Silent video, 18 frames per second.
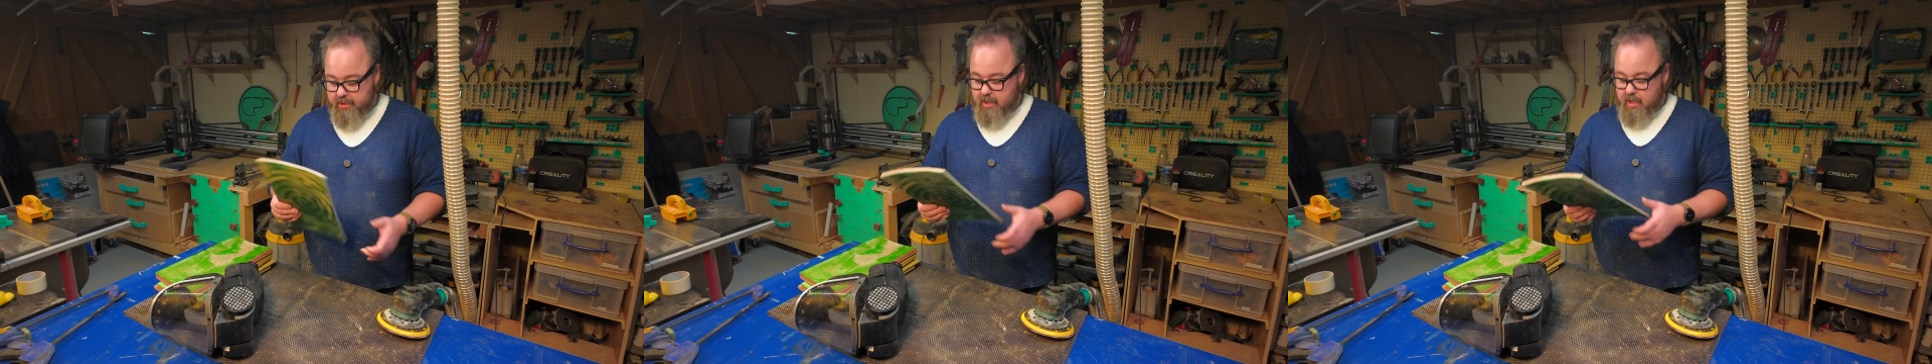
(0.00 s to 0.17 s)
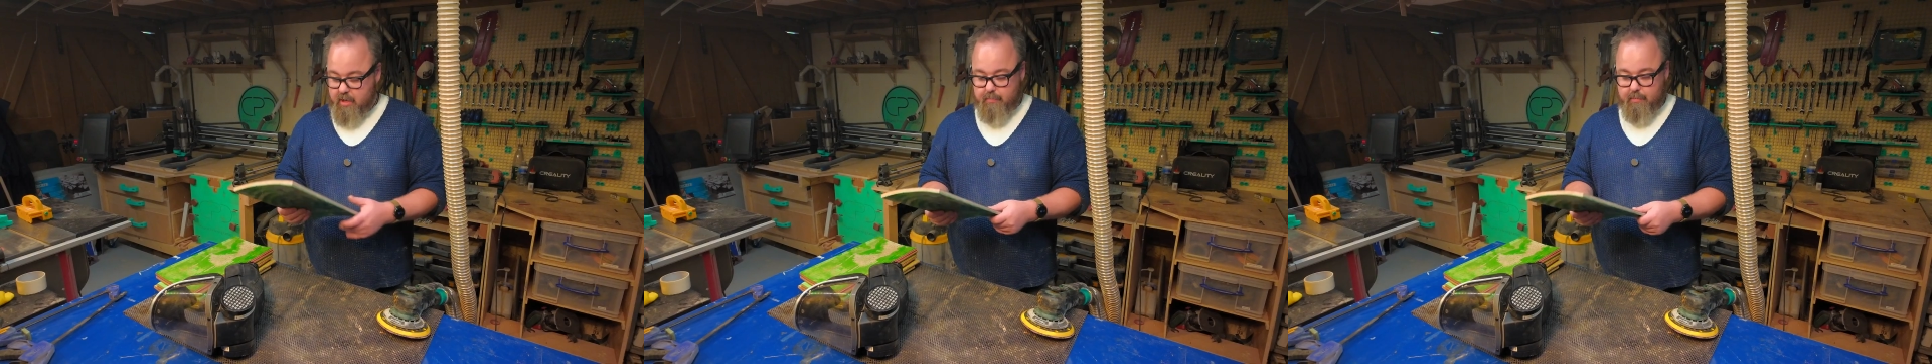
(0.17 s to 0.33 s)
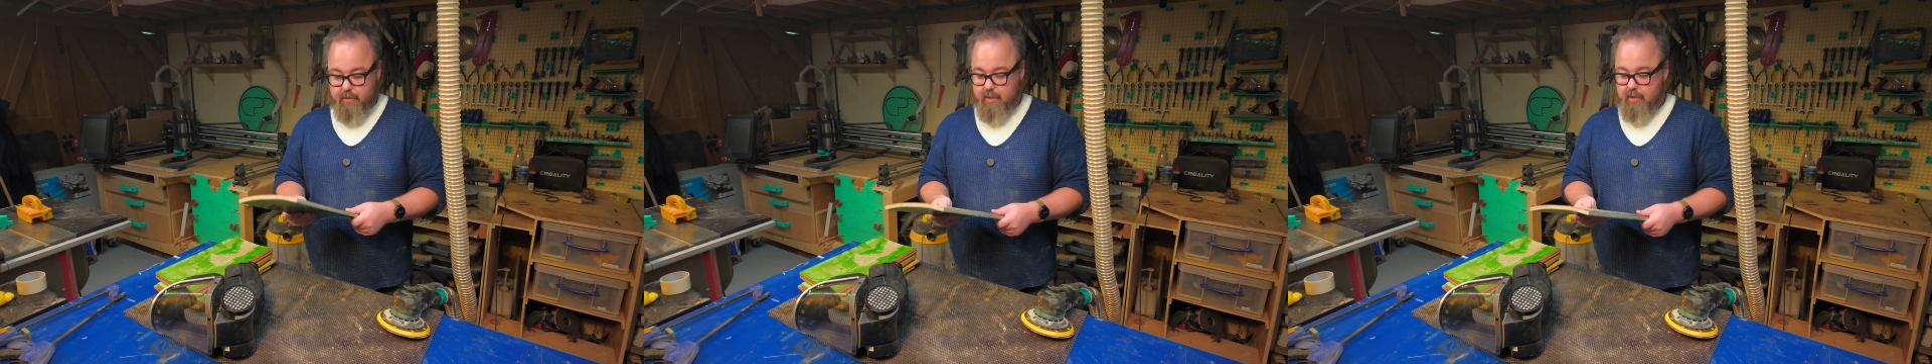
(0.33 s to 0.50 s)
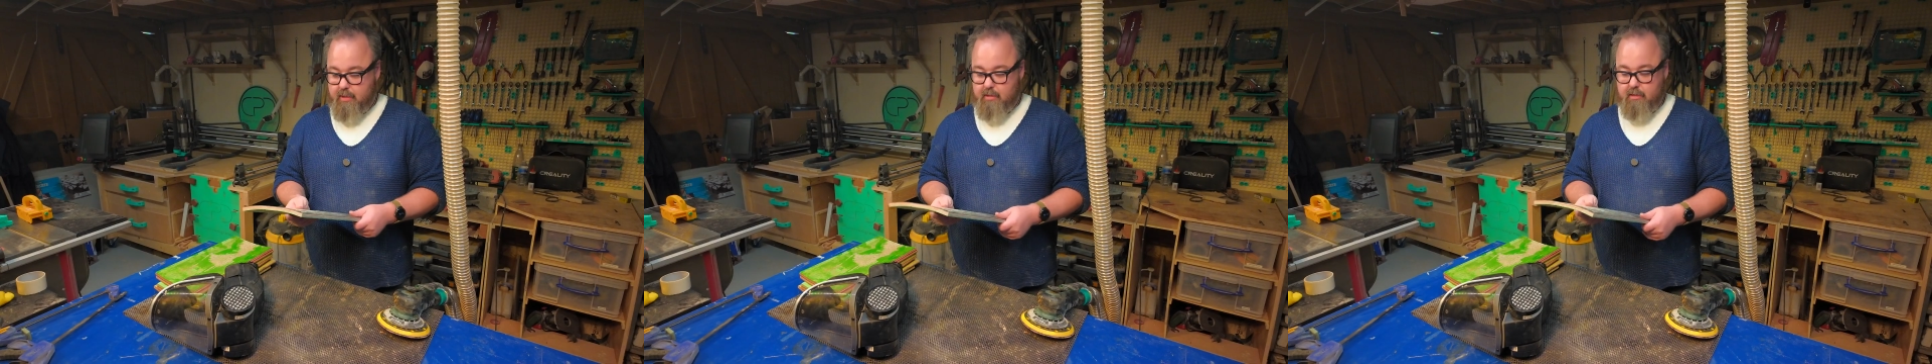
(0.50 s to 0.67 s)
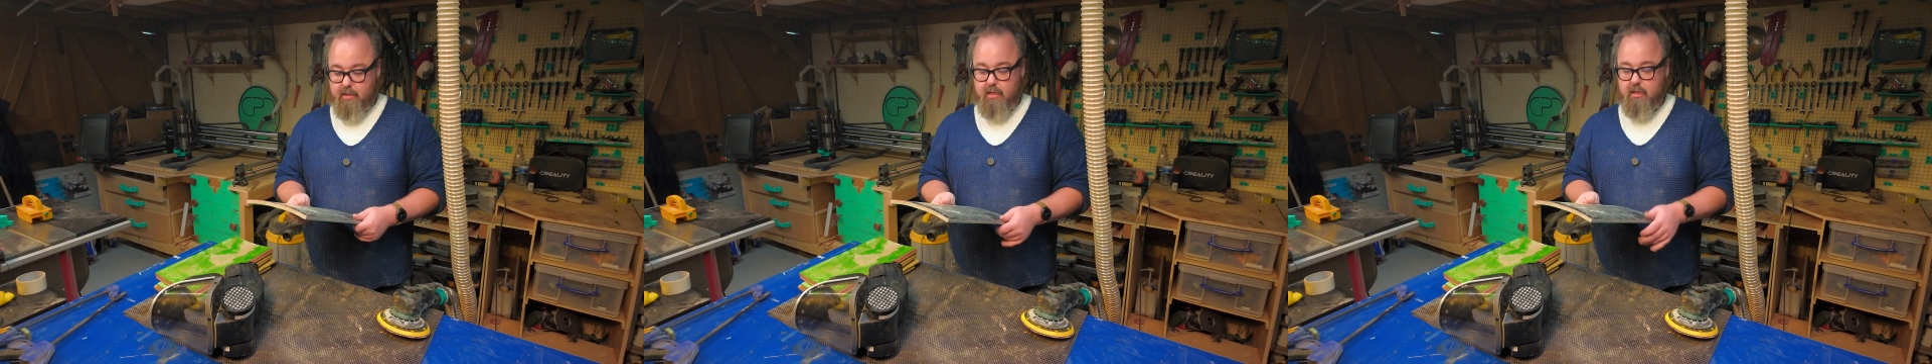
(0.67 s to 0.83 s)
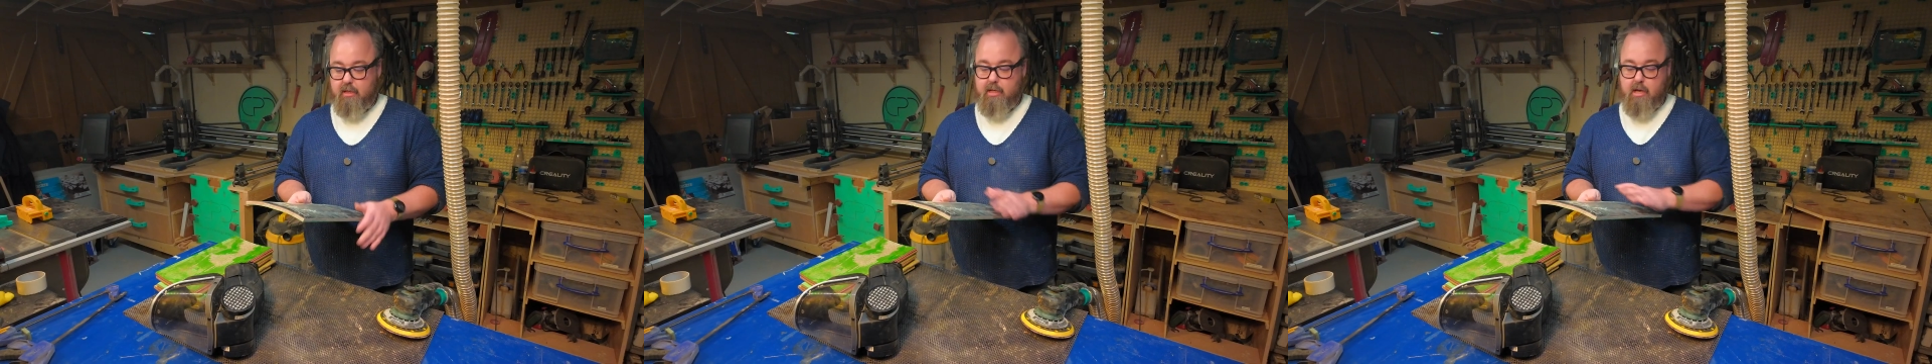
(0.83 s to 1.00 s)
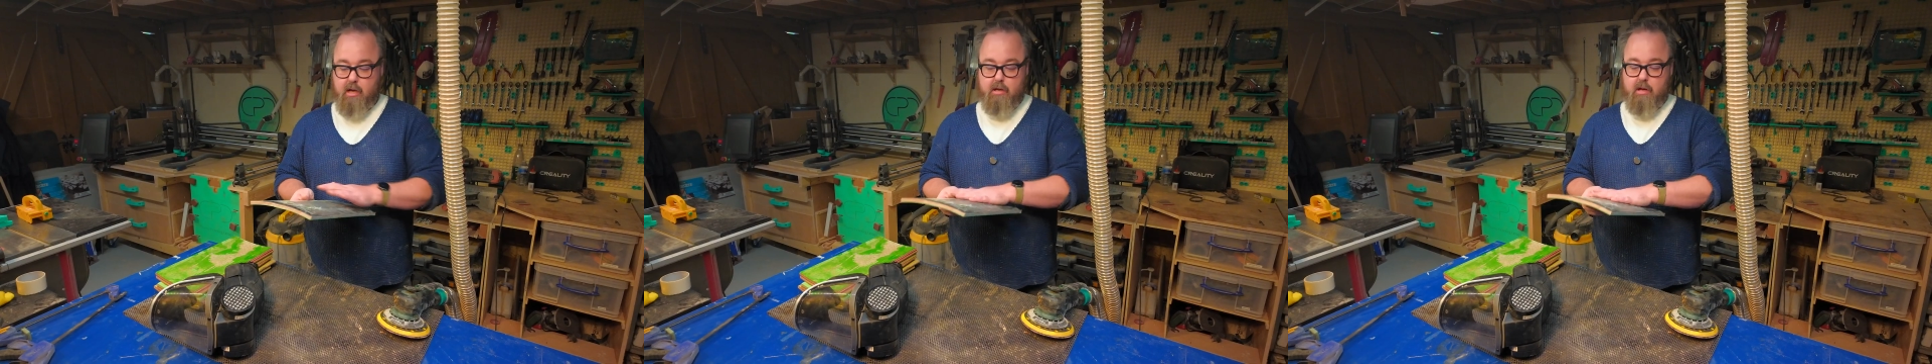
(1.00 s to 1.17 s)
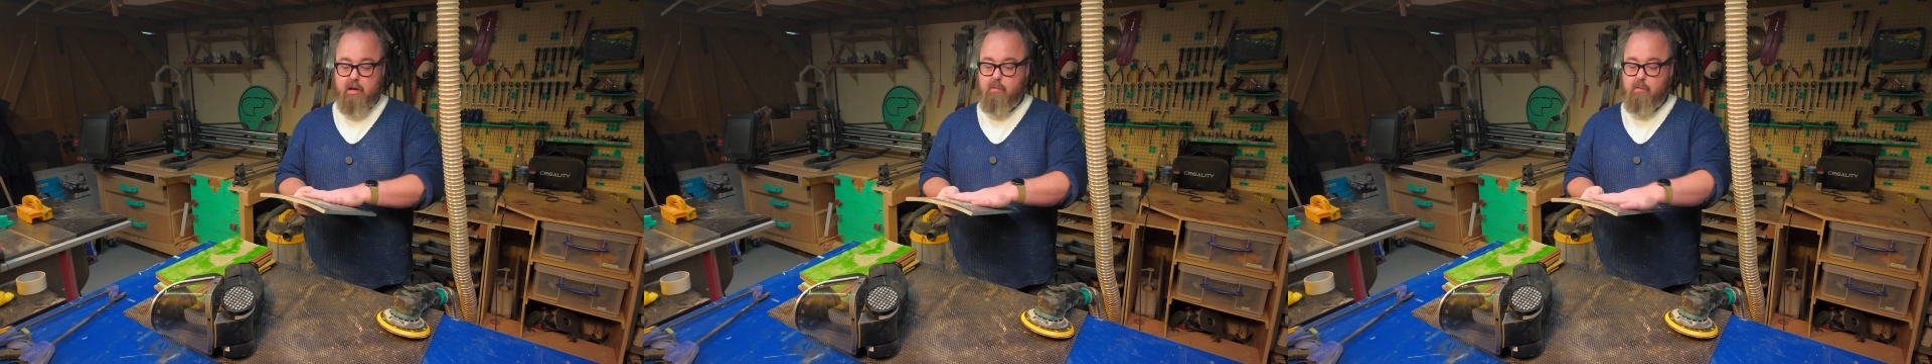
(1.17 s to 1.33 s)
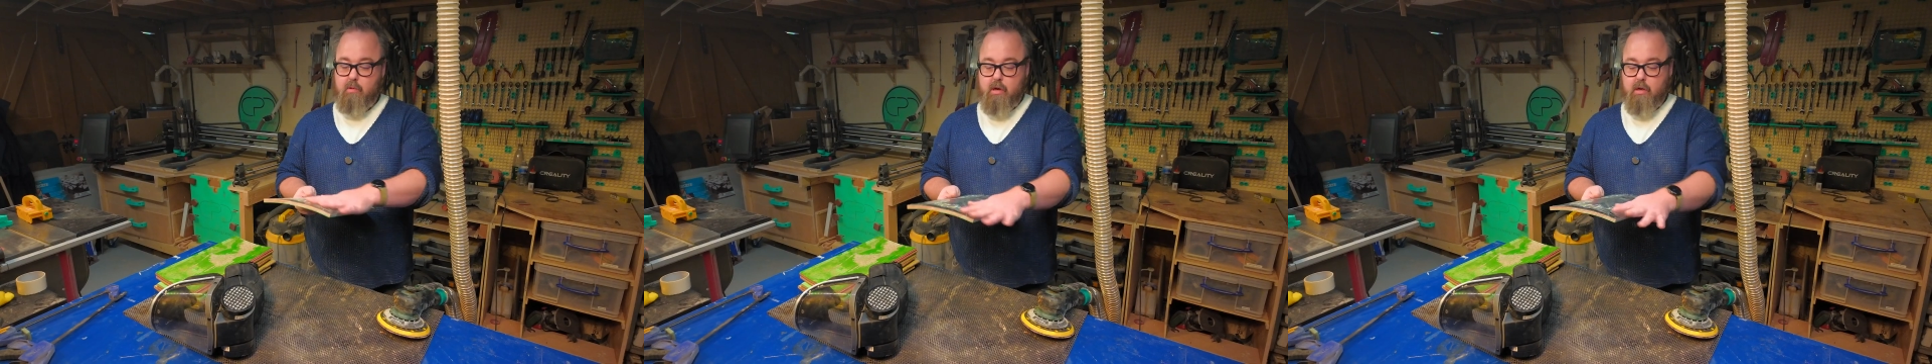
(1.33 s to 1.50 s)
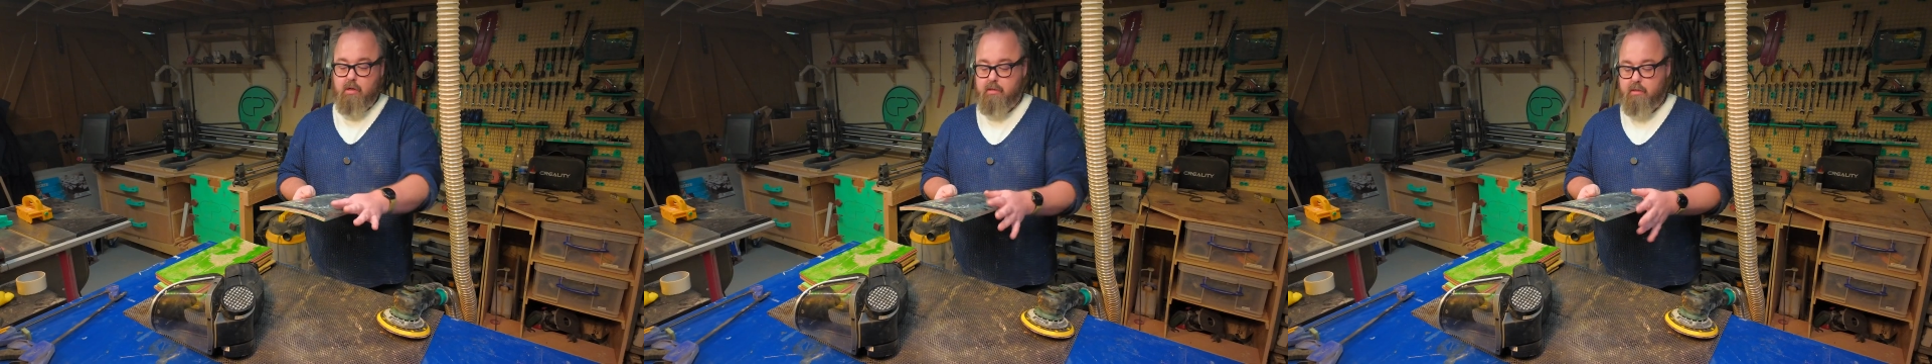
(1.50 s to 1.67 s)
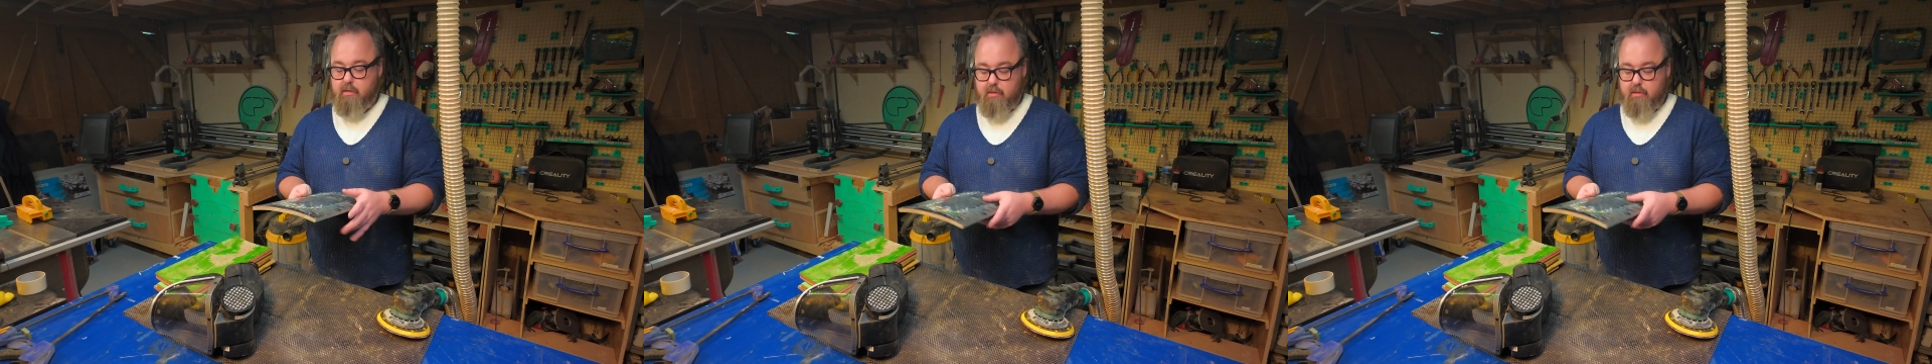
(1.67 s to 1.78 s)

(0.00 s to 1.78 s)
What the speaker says: I mean, you don't know what